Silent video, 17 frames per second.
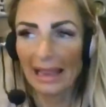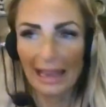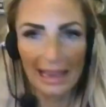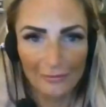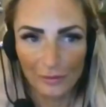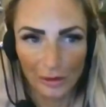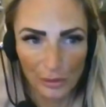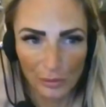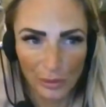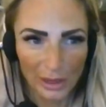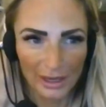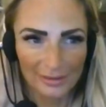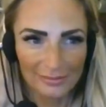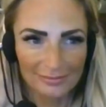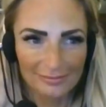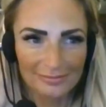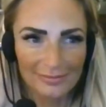
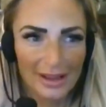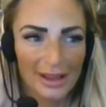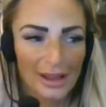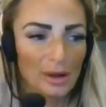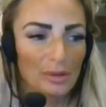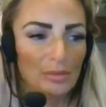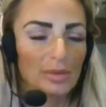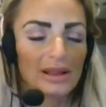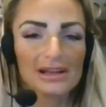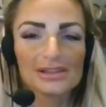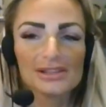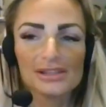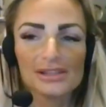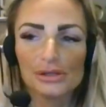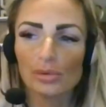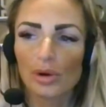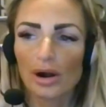everyone,
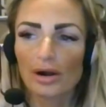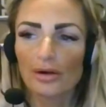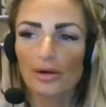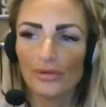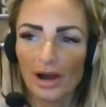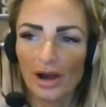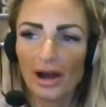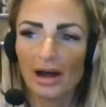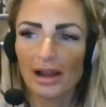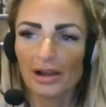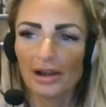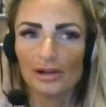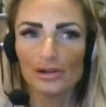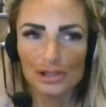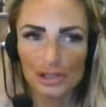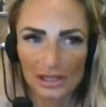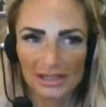because you are not
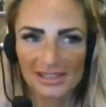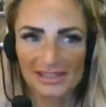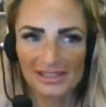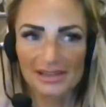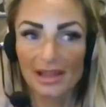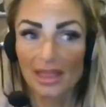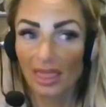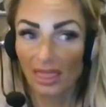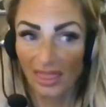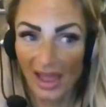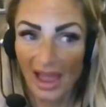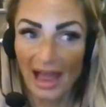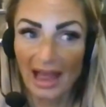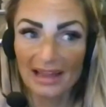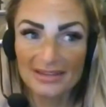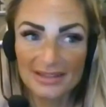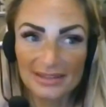just
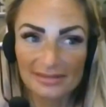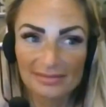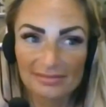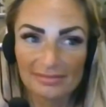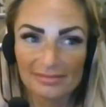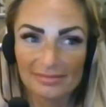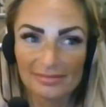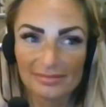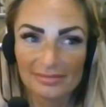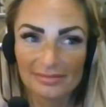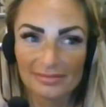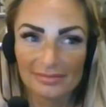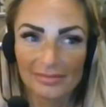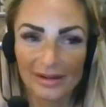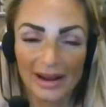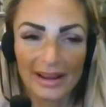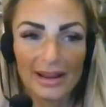that,
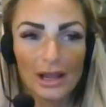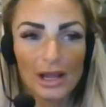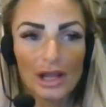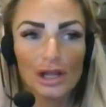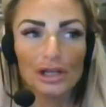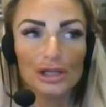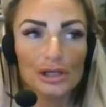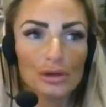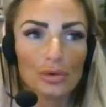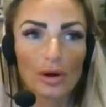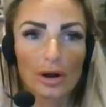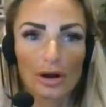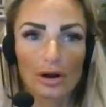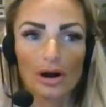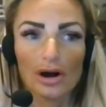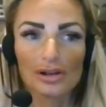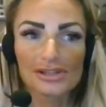right? You
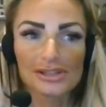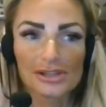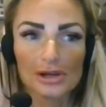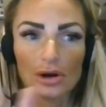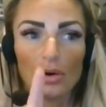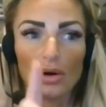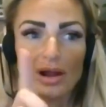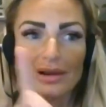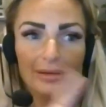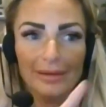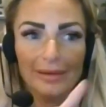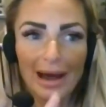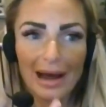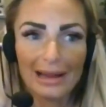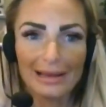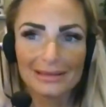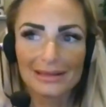are also
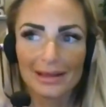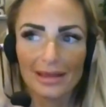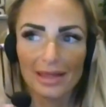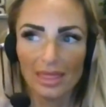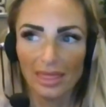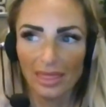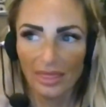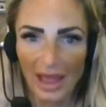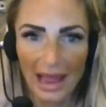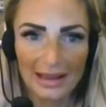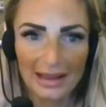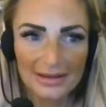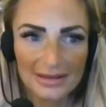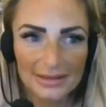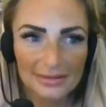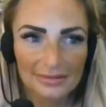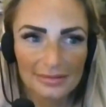not
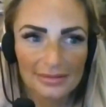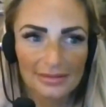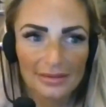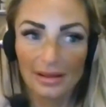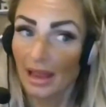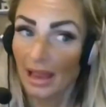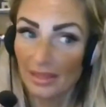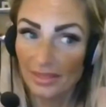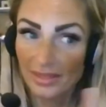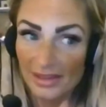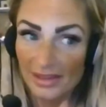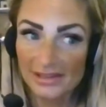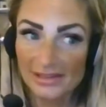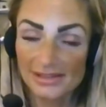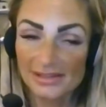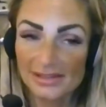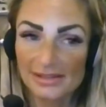that. And
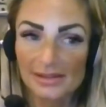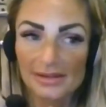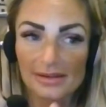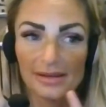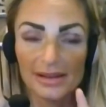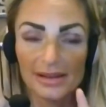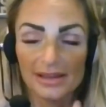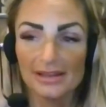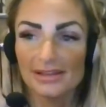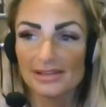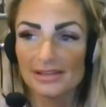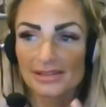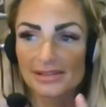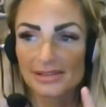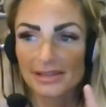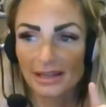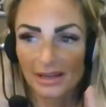this
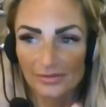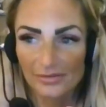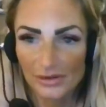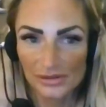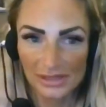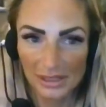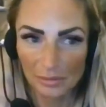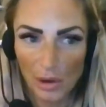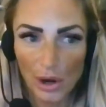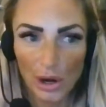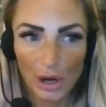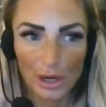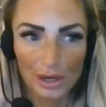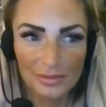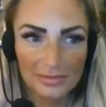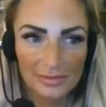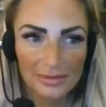is the confusing
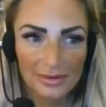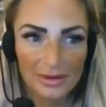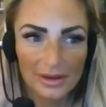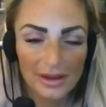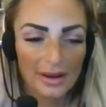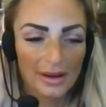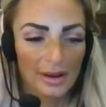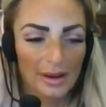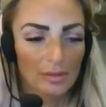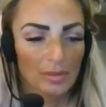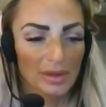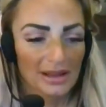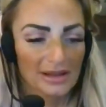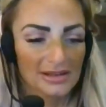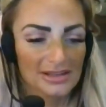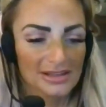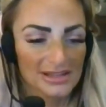part.
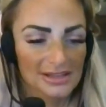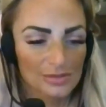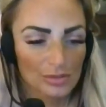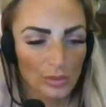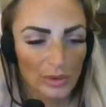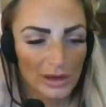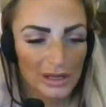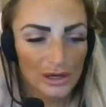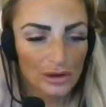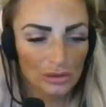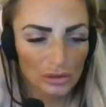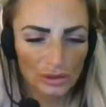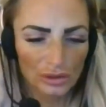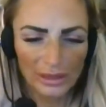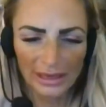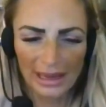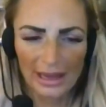Because when you're
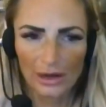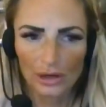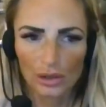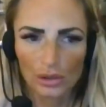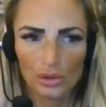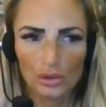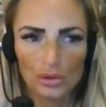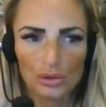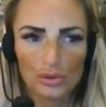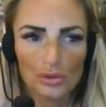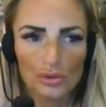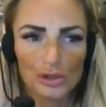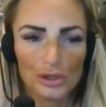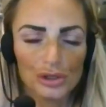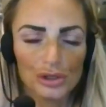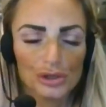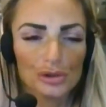looking at who
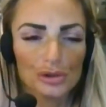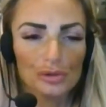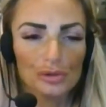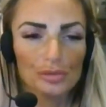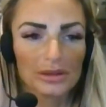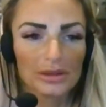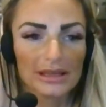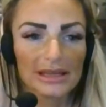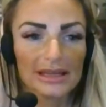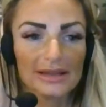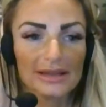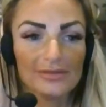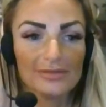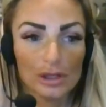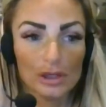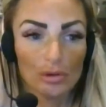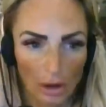you believe
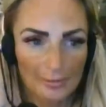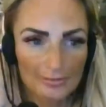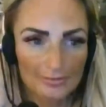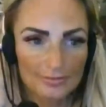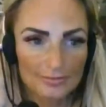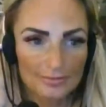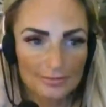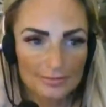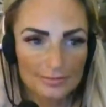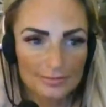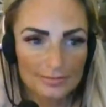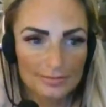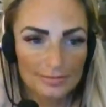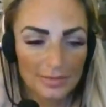you are,